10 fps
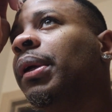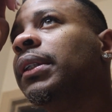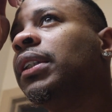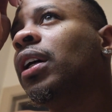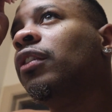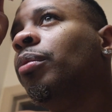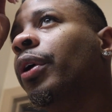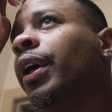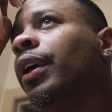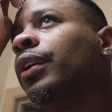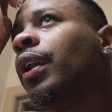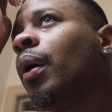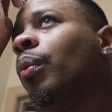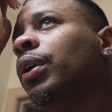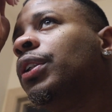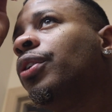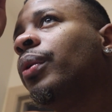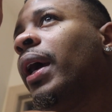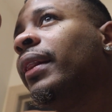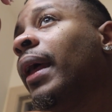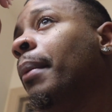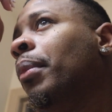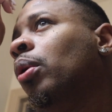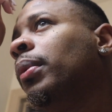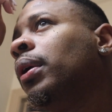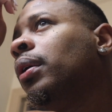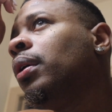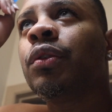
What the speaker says: but I took off more hair than I wanted to at that moment.